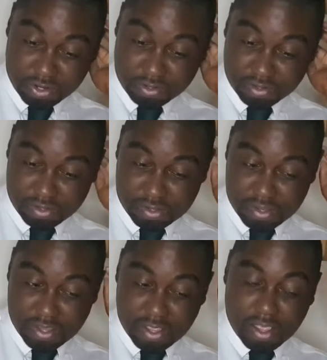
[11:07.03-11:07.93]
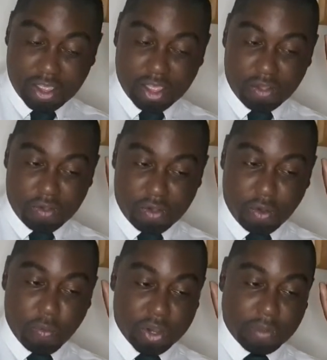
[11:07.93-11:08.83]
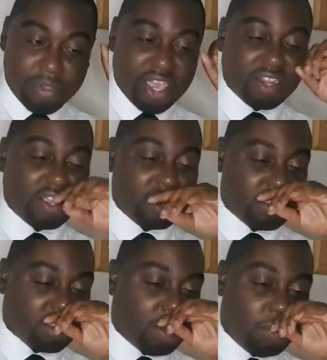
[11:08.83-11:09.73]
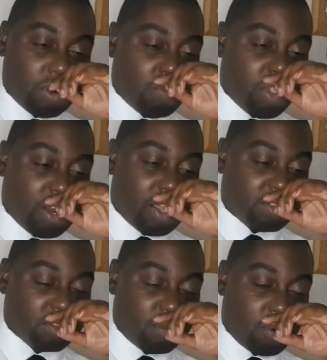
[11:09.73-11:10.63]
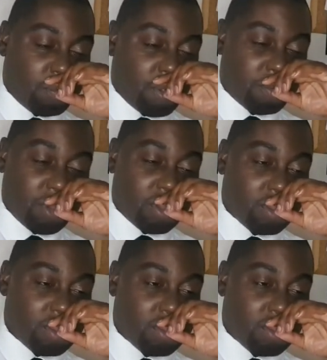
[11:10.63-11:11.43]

this, or when I'm editing this, I'm going to realise, I'm going to remember.